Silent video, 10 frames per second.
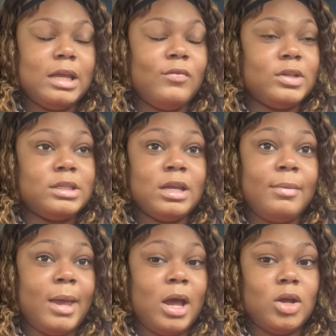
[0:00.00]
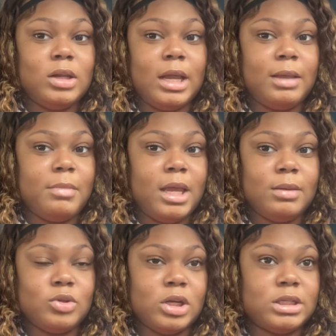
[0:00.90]
for somehow, like, make
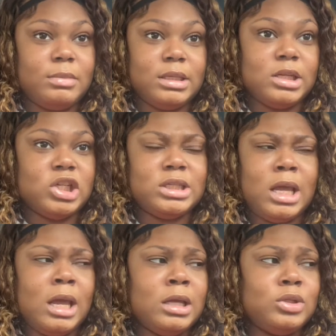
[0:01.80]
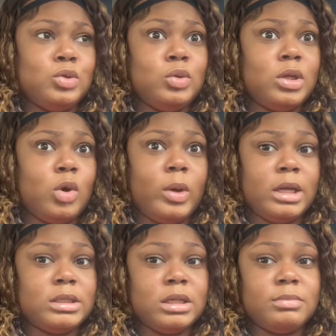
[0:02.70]
him trust me to just do the quick
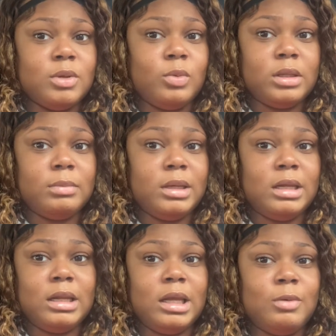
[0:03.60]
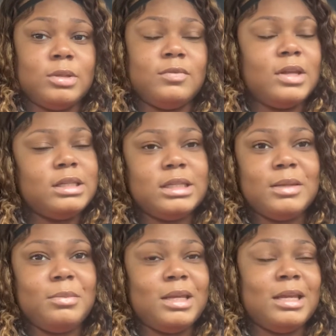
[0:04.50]
assessment with me. And then he was venting
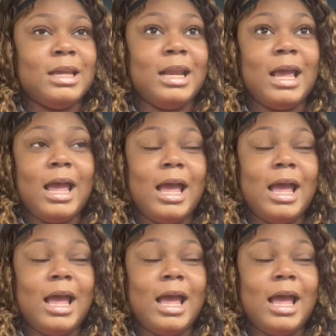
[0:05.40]
to me. And